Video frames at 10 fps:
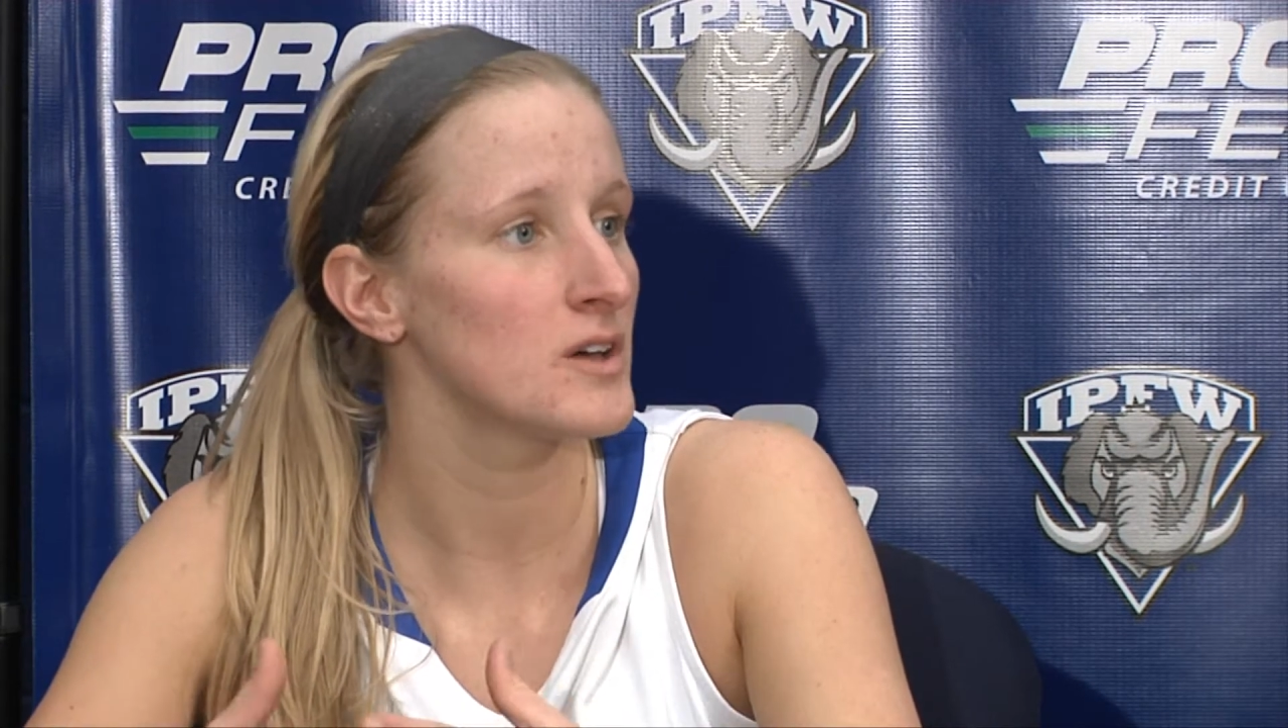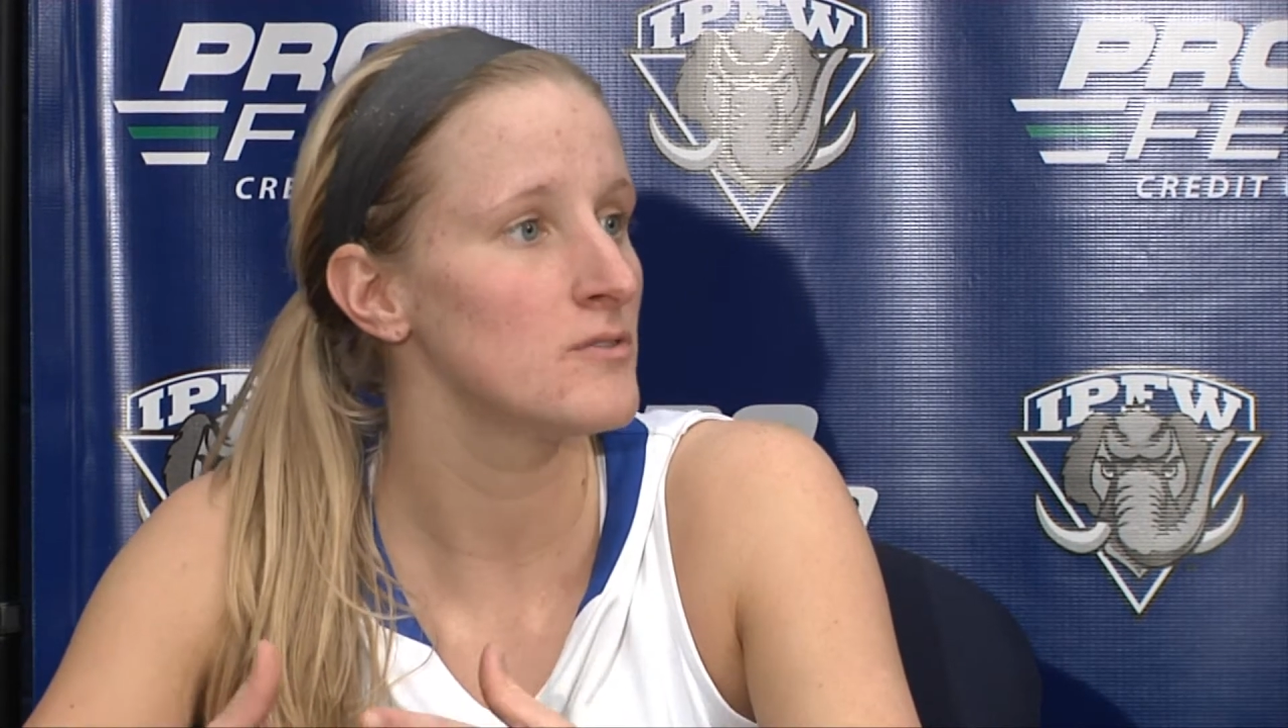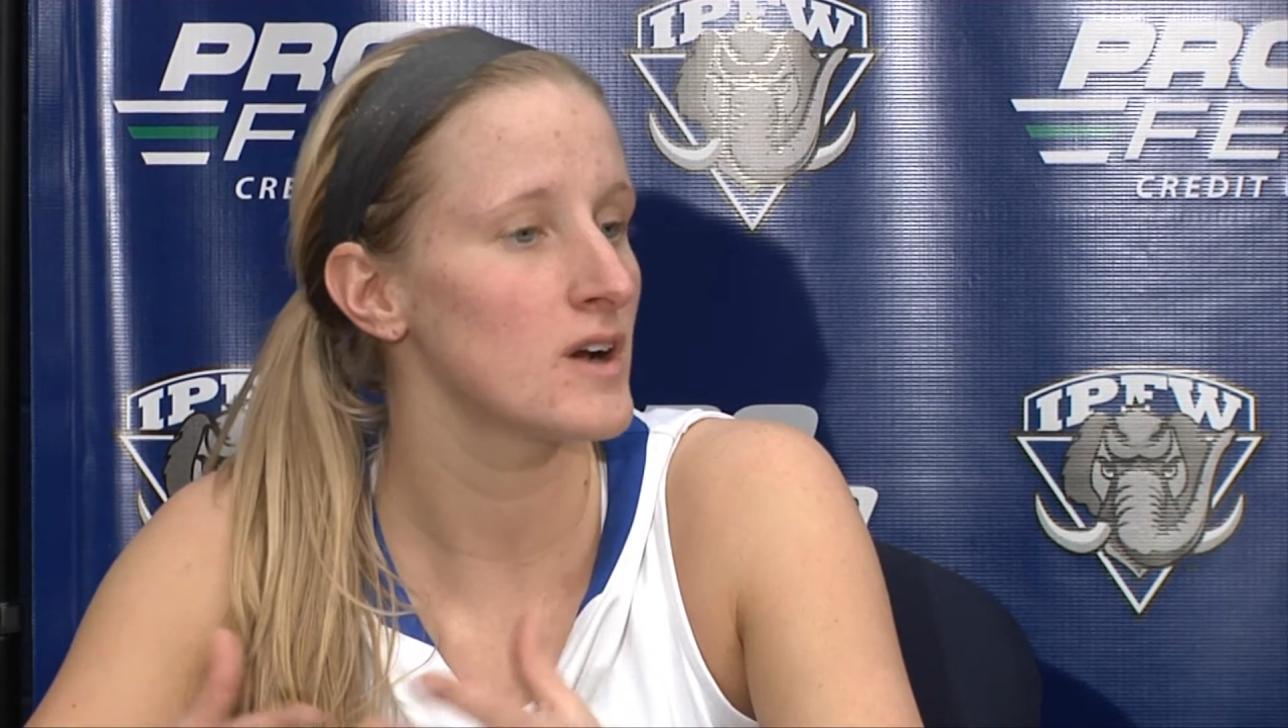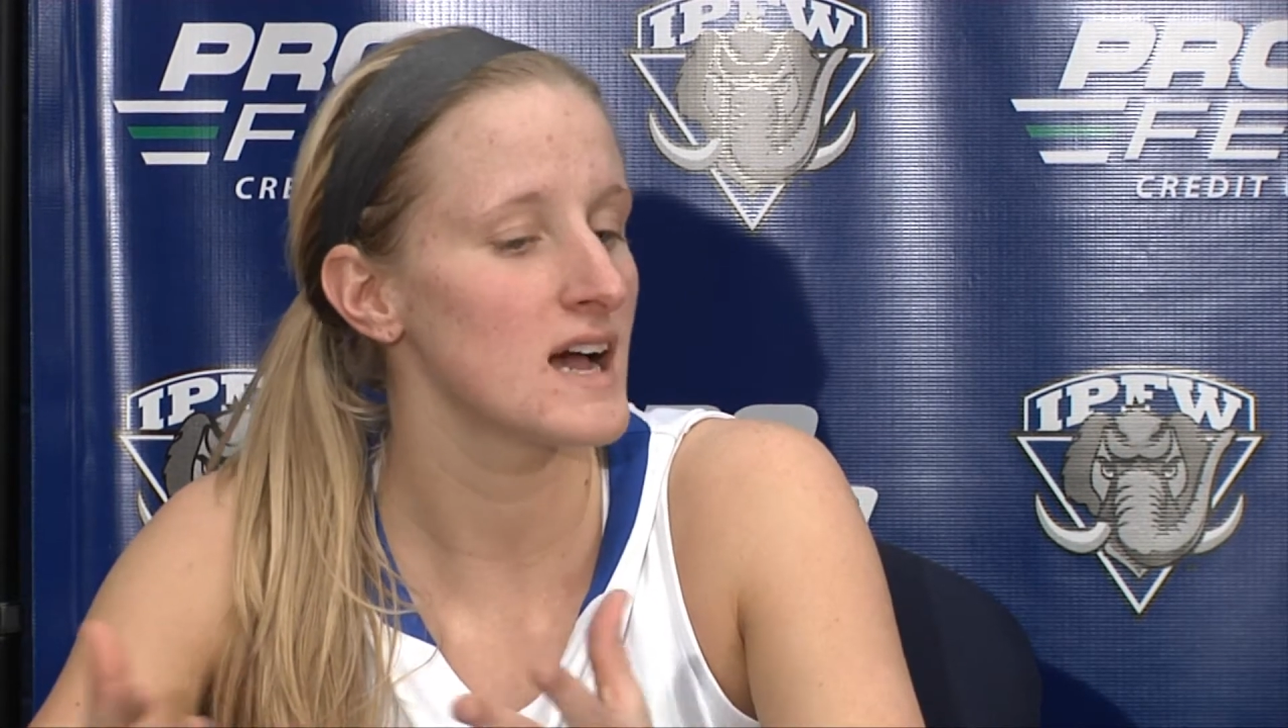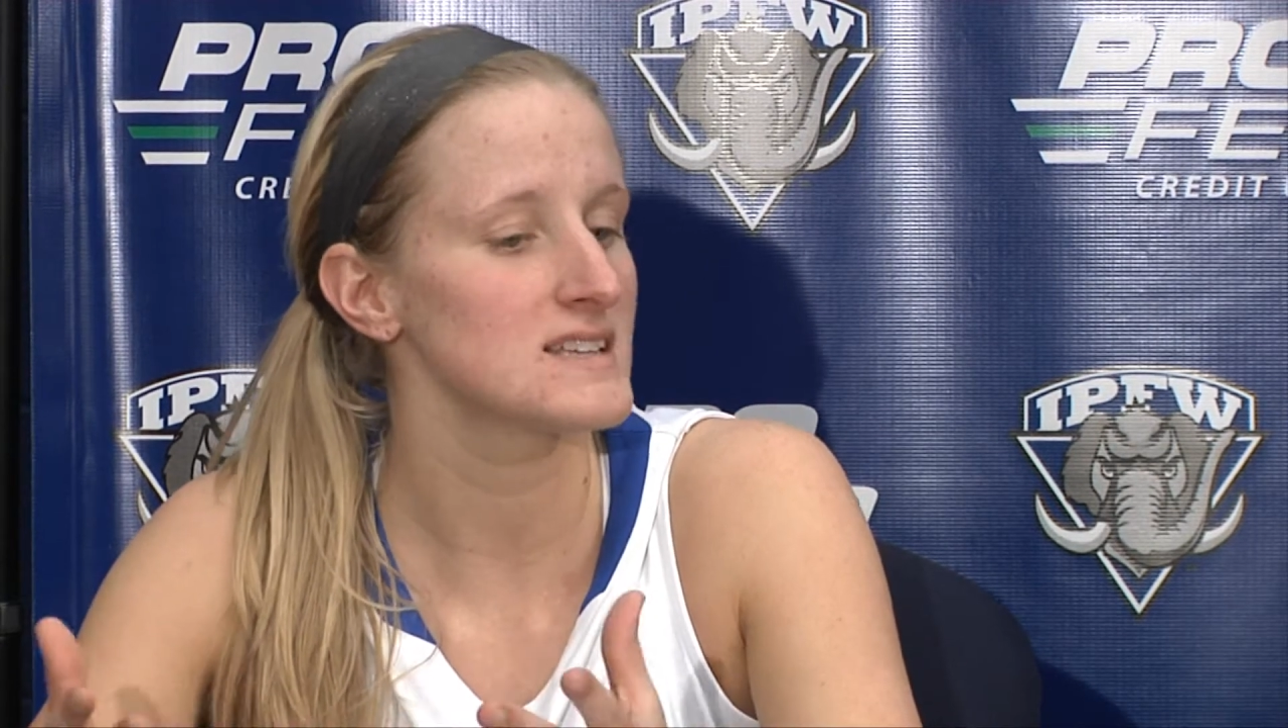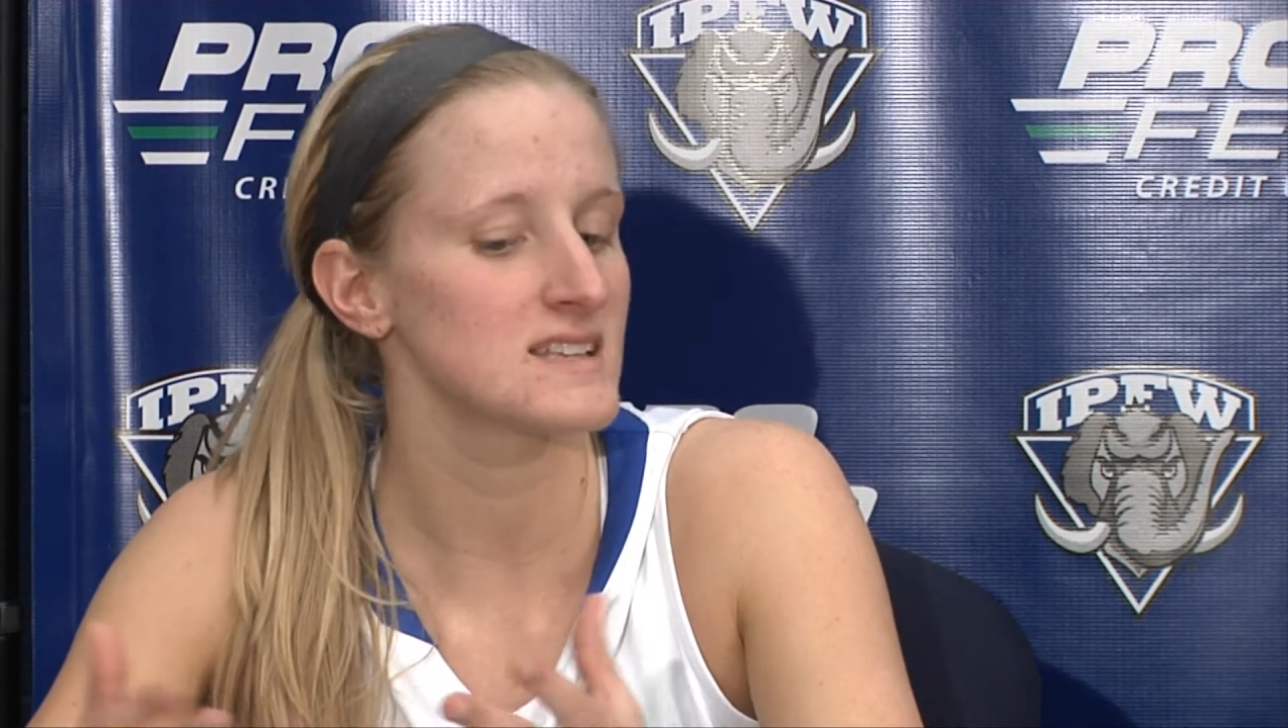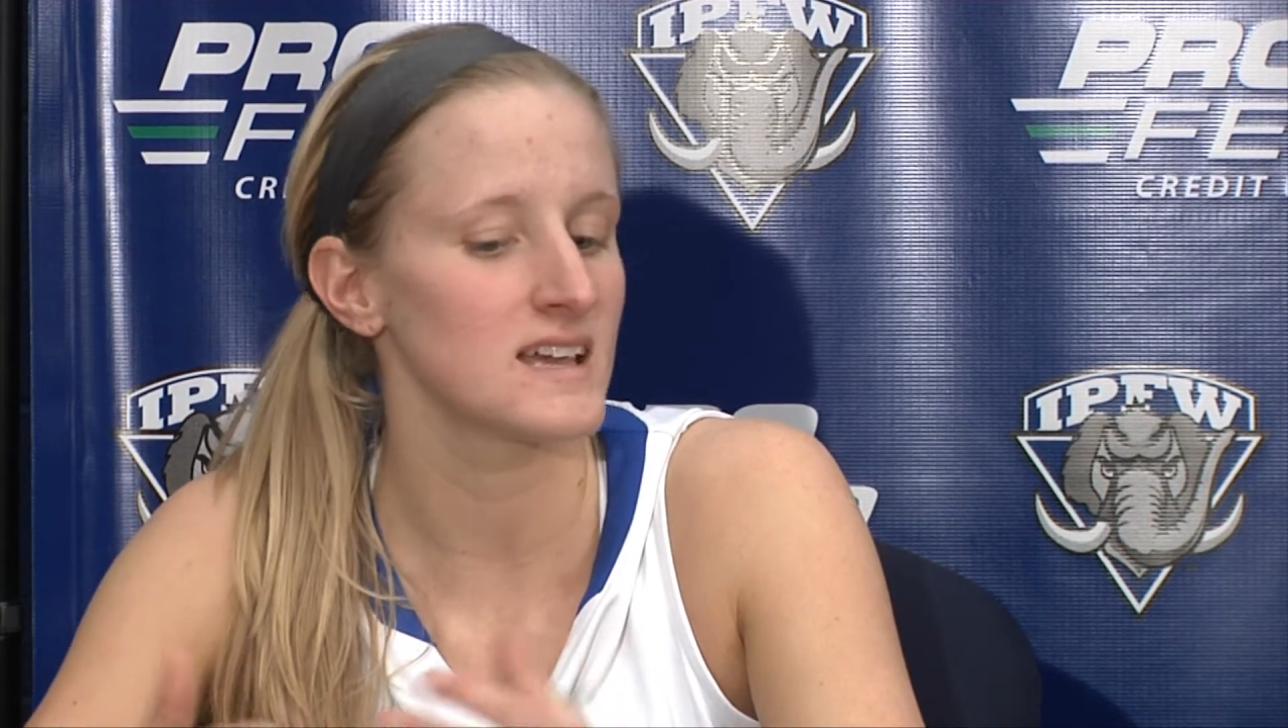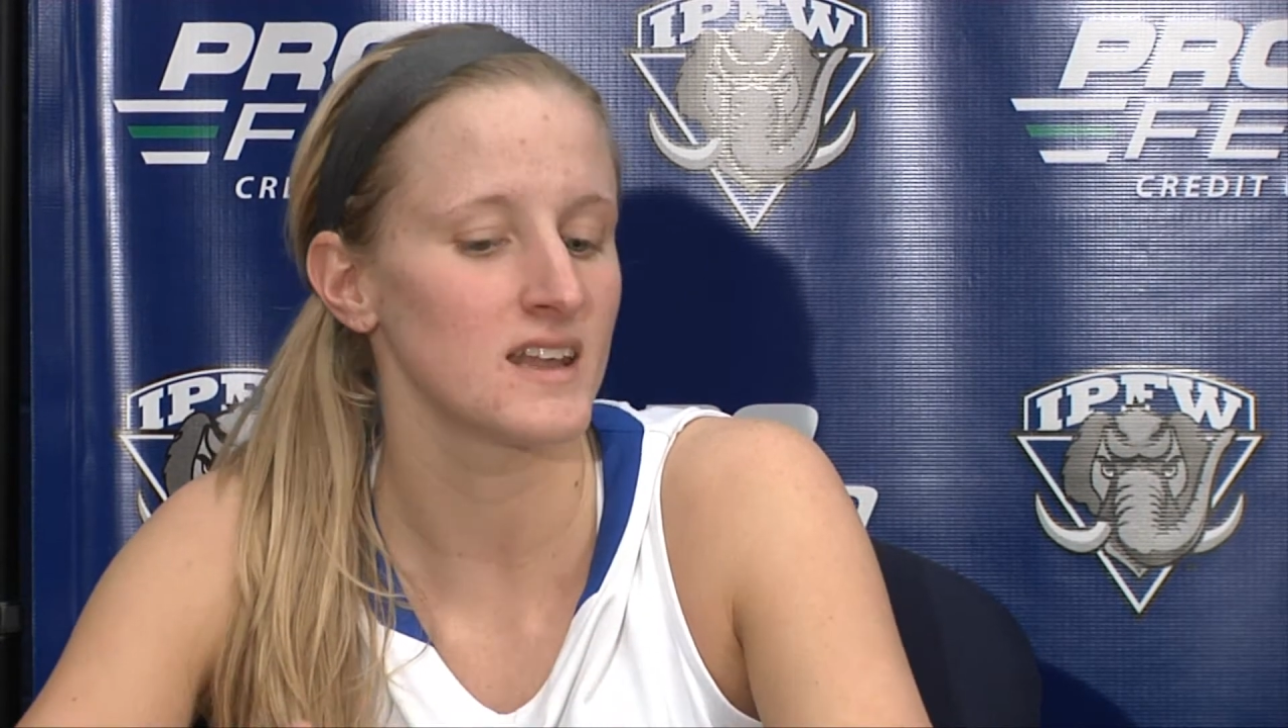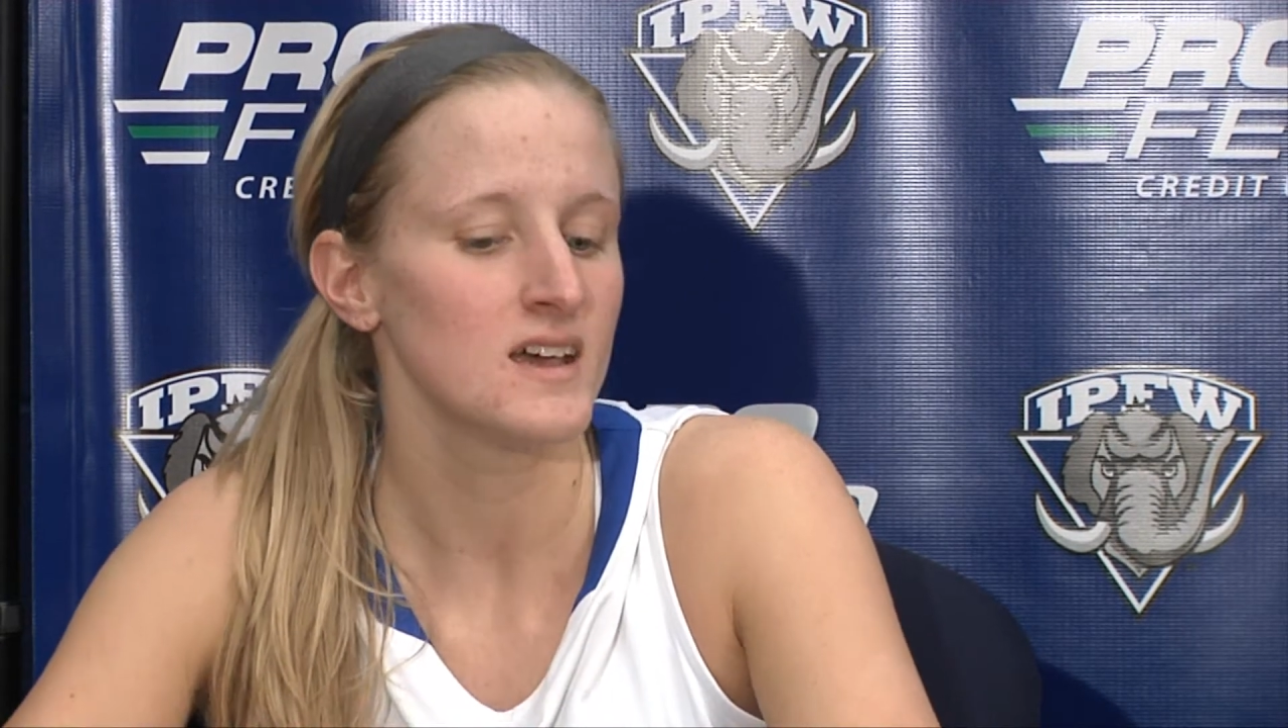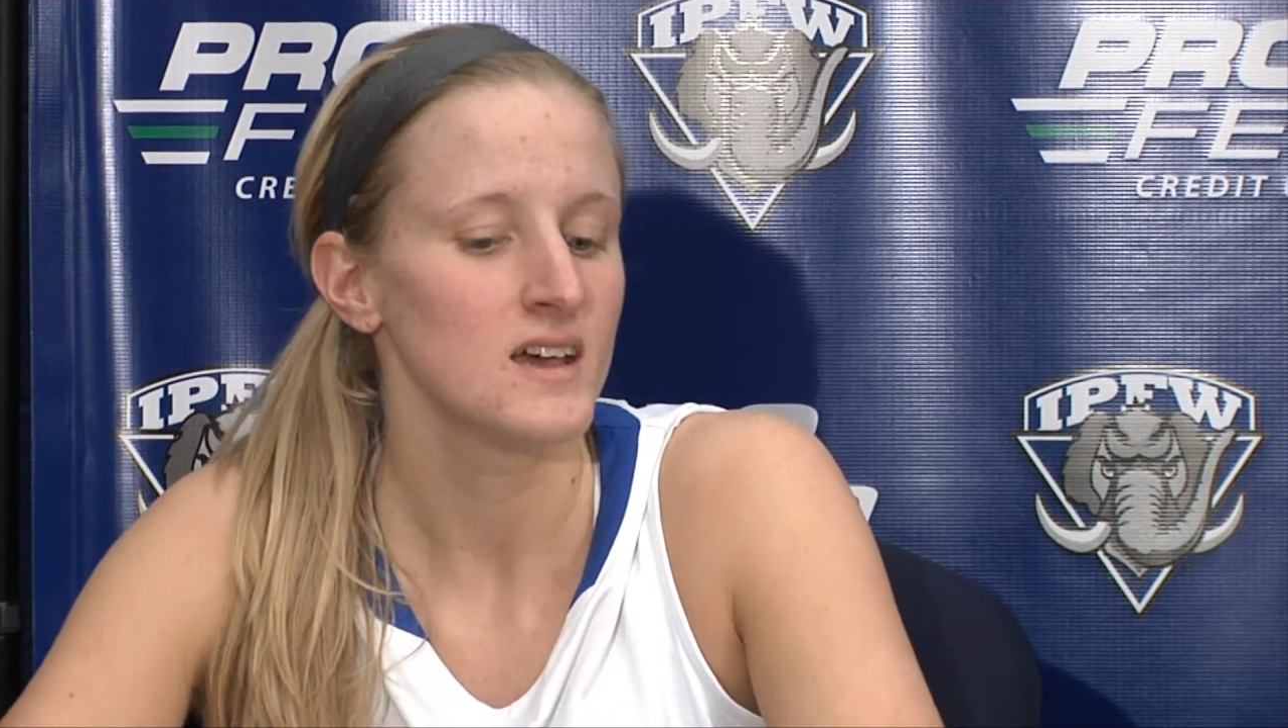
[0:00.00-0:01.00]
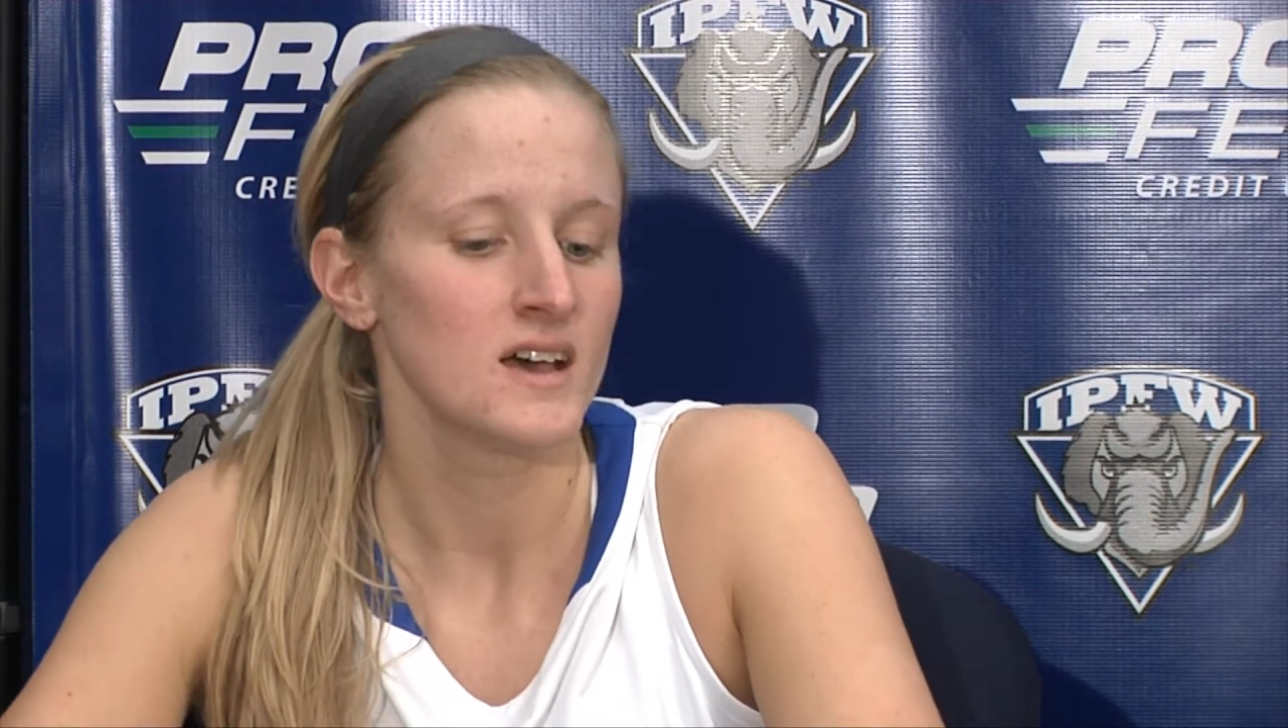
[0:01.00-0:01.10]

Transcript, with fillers: good for us and